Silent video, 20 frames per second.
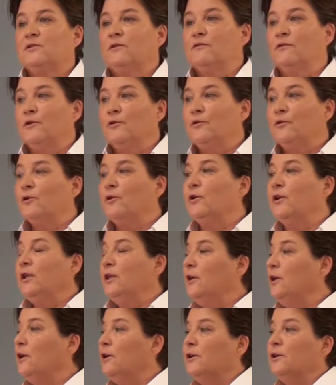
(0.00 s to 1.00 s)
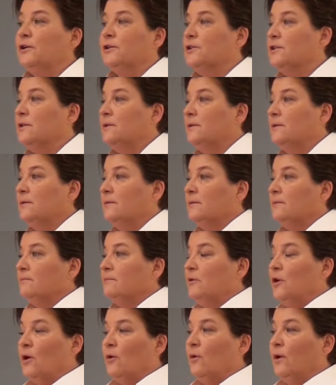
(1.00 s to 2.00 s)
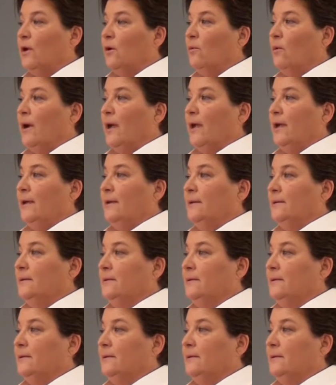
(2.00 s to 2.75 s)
over 30 years going away,